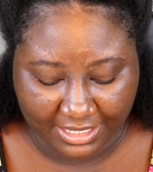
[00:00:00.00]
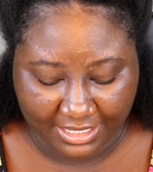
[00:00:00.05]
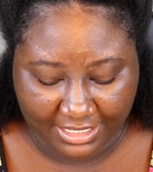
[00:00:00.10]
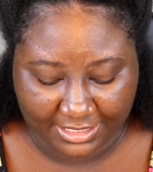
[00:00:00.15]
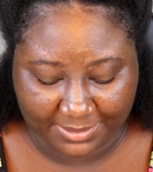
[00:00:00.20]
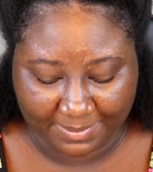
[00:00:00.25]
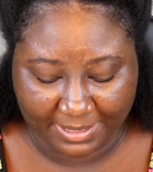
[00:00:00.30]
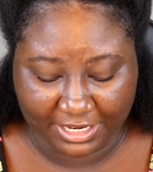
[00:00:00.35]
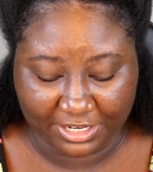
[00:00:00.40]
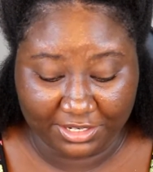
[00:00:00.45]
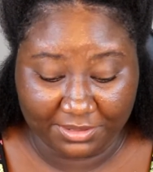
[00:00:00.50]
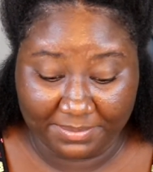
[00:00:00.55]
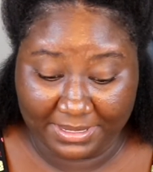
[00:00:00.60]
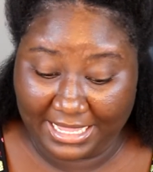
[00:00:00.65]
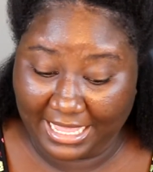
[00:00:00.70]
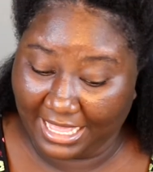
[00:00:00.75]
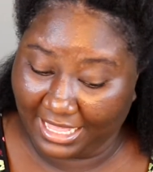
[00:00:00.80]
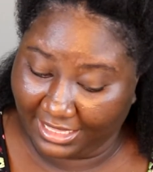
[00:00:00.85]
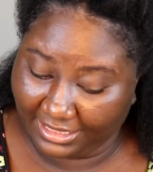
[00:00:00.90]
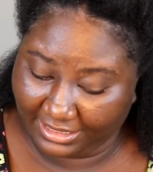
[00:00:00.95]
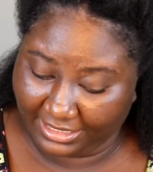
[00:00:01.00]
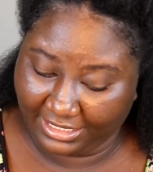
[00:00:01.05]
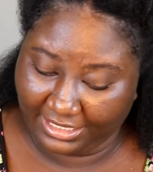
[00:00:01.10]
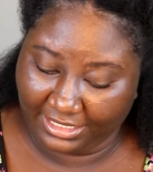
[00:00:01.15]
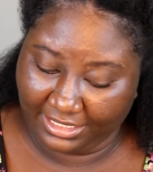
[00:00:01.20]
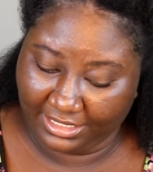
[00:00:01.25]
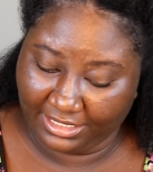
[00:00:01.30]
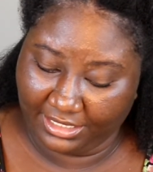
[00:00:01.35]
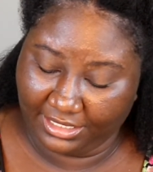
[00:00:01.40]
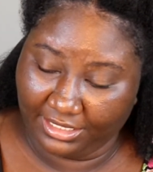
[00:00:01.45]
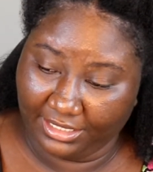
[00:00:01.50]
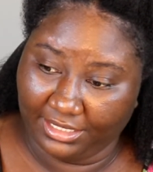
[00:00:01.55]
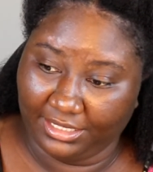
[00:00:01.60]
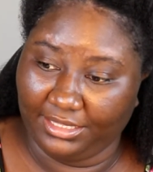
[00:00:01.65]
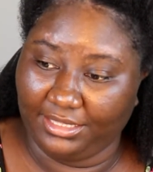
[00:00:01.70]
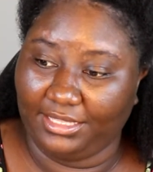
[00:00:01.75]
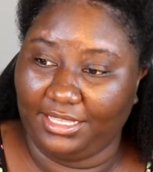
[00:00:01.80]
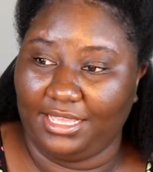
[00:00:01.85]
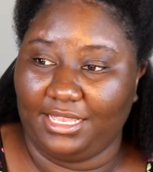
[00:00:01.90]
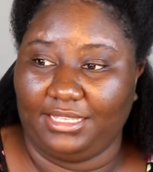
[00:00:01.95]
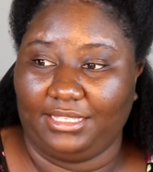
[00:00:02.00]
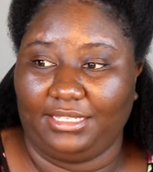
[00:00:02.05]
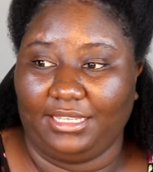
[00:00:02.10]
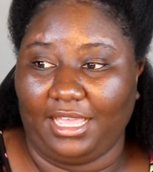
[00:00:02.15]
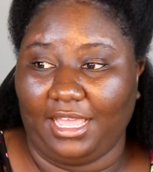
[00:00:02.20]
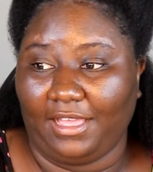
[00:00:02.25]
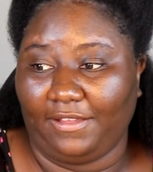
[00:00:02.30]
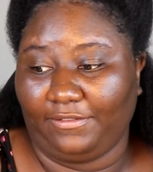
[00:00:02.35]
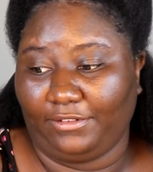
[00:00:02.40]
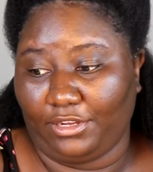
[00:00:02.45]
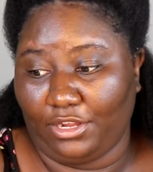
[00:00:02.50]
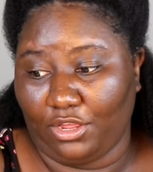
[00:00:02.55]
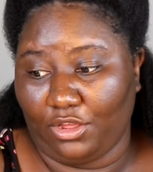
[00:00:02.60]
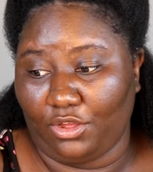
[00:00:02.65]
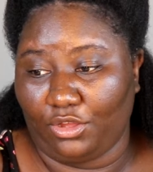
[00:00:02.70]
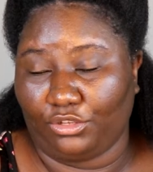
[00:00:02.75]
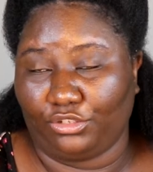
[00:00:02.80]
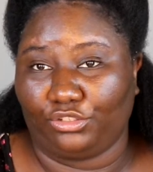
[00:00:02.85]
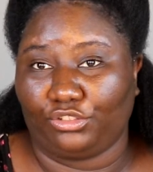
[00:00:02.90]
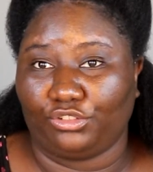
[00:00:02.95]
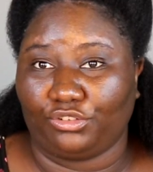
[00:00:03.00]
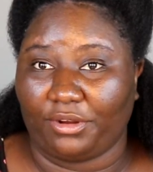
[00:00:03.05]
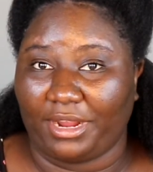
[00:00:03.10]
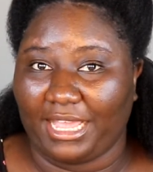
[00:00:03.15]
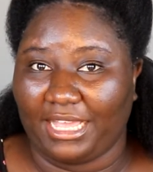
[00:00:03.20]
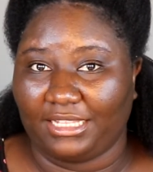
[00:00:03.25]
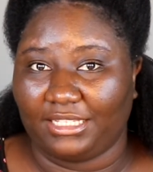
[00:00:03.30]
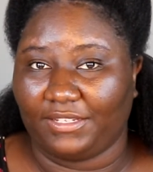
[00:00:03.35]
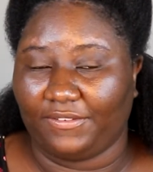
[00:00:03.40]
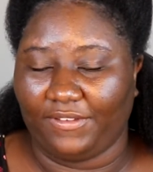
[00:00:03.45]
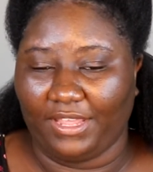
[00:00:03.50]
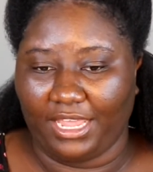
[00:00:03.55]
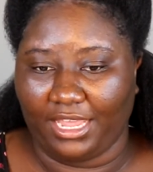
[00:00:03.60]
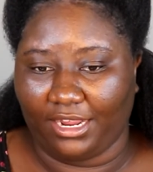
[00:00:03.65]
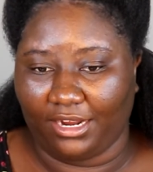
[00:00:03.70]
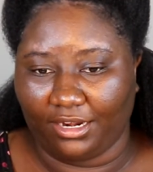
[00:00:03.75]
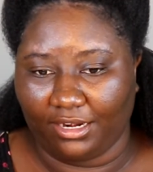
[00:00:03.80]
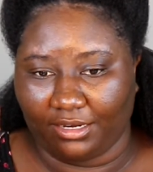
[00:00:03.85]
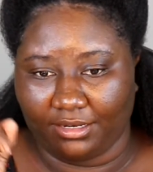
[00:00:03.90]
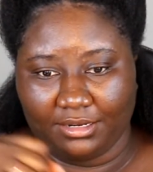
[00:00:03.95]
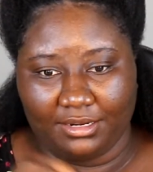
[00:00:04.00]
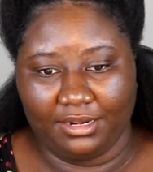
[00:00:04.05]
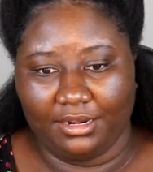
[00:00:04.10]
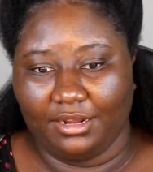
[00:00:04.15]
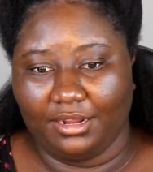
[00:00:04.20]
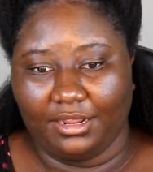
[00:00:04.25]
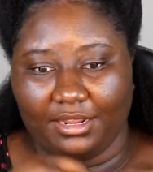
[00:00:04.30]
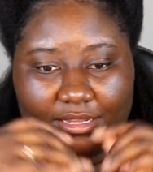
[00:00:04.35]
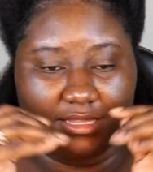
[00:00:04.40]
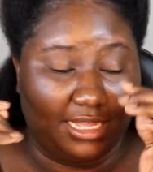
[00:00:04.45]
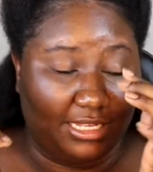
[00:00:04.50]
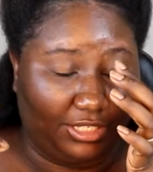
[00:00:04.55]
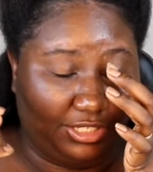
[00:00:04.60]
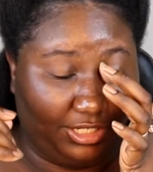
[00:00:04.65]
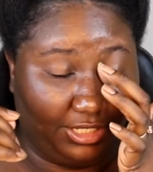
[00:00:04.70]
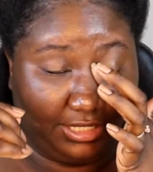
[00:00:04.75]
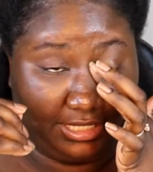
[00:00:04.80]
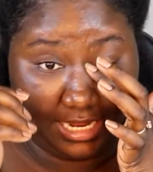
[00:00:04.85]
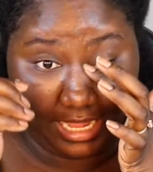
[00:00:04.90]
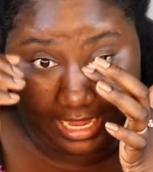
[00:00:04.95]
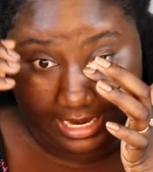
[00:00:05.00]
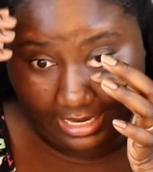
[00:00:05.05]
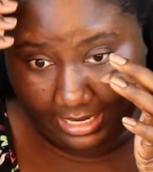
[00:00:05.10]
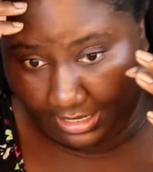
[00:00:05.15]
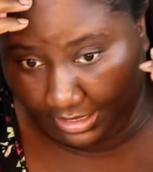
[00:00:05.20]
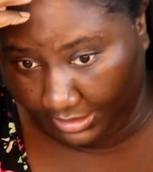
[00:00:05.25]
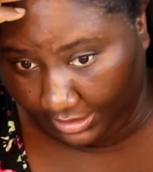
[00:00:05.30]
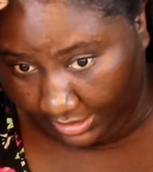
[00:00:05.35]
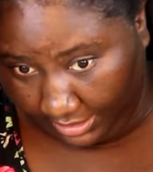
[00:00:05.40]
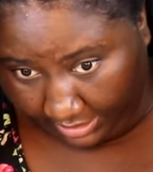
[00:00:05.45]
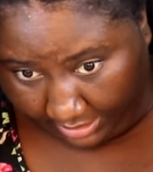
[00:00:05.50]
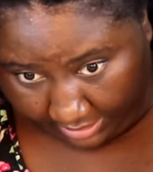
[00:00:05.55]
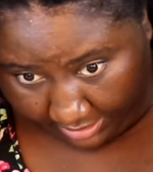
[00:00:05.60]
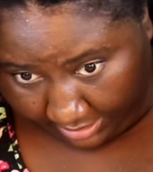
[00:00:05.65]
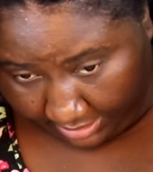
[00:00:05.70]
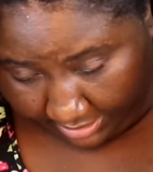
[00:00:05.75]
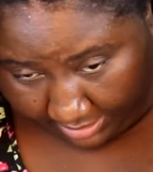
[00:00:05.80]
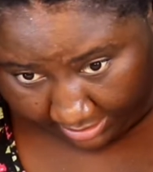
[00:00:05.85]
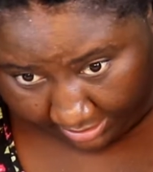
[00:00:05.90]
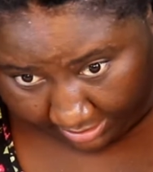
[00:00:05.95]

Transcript: it's better to be healthy than to have long strands of hair that's just not healthy.